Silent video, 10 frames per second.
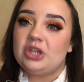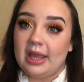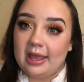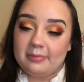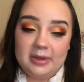I
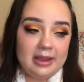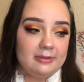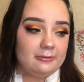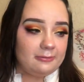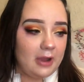have been a
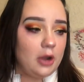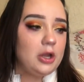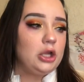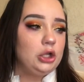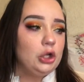
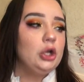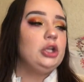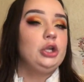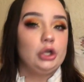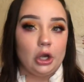very
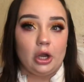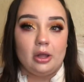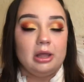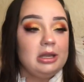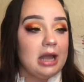good girl
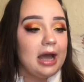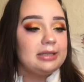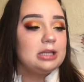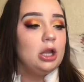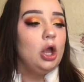and
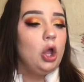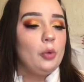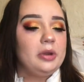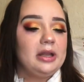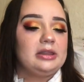not
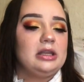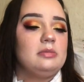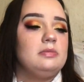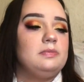opening at them,